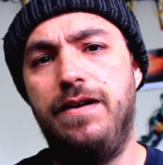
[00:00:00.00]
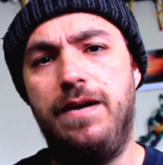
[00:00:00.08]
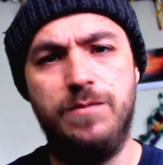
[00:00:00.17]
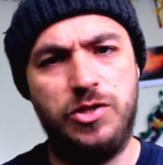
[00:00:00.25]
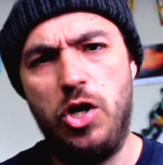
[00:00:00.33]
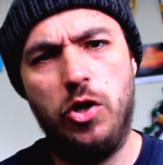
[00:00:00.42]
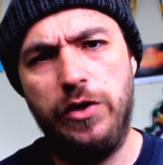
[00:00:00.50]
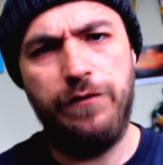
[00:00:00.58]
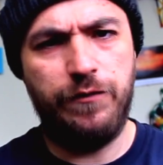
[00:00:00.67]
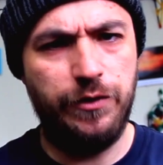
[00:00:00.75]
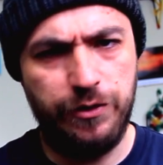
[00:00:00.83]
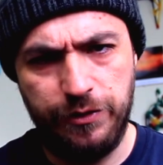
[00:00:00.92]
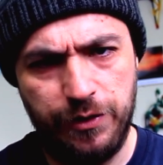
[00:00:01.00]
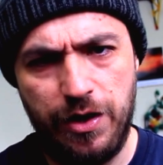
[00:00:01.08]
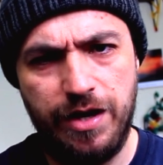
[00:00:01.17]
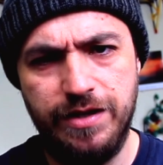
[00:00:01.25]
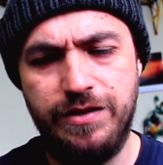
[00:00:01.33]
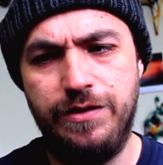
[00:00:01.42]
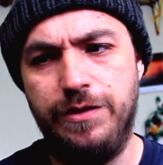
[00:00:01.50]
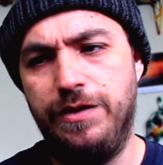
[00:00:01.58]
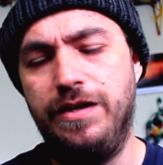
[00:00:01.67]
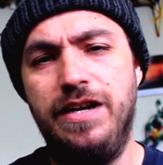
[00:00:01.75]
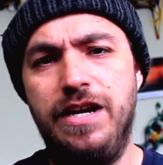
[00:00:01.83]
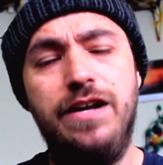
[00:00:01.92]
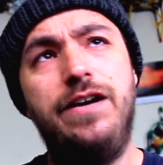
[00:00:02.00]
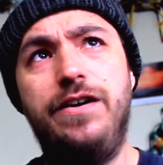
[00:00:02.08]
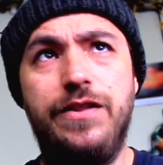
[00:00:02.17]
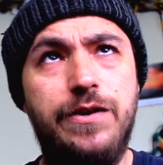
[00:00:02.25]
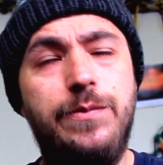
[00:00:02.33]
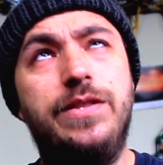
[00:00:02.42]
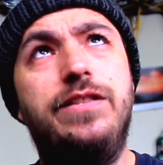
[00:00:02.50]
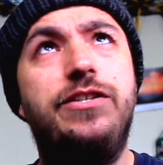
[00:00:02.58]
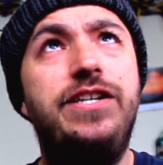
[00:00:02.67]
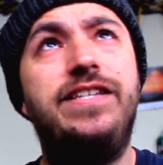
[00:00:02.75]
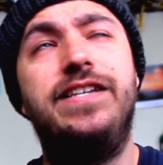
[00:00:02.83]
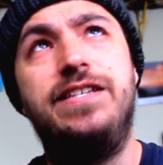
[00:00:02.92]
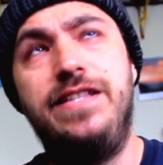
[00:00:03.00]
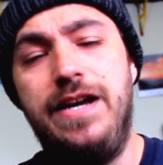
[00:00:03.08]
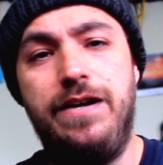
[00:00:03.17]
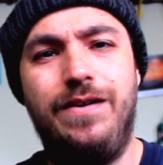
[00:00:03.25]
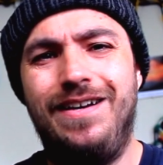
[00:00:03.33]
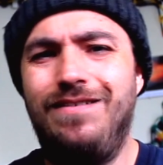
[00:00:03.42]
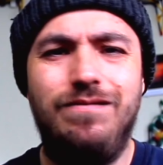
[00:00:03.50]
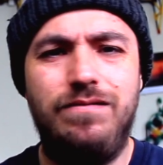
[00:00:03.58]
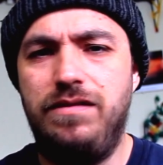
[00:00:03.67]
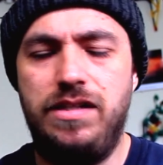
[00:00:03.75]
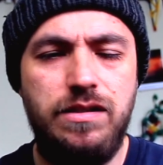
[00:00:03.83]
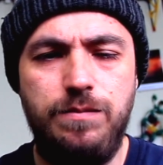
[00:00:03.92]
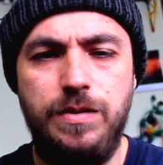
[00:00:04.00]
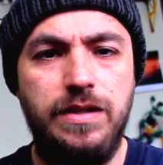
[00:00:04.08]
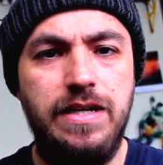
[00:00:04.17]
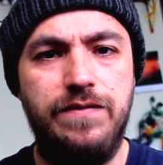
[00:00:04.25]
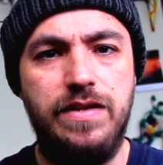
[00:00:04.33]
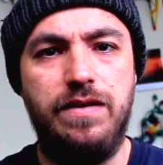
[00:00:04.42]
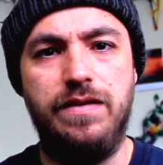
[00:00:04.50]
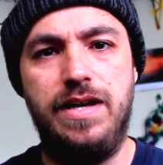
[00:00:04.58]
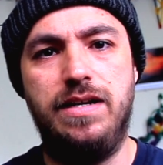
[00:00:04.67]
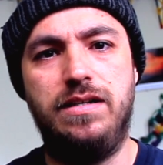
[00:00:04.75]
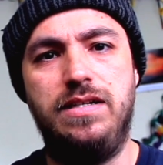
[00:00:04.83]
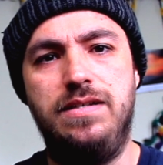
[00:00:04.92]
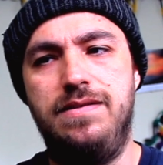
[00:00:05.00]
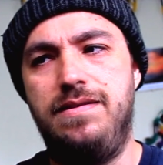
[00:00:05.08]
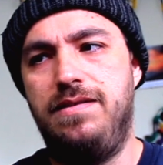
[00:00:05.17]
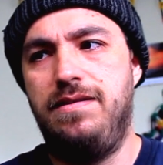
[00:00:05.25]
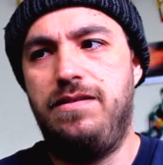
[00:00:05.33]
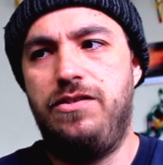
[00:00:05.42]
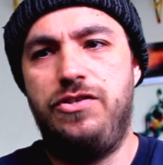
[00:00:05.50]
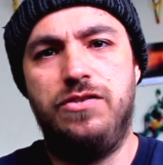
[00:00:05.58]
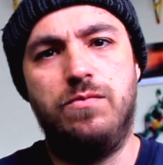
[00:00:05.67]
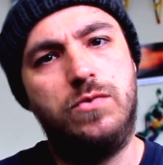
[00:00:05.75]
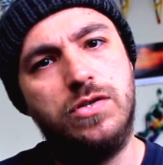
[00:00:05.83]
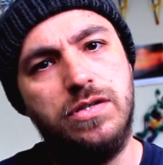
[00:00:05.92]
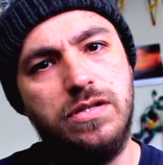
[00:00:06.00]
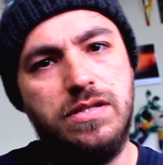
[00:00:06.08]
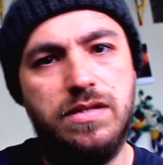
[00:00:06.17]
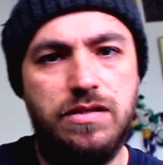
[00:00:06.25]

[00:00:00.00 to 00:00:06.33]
I'm sorry for your loss or oh, they're with Jesus now. I don't believe in all that, because it's just words.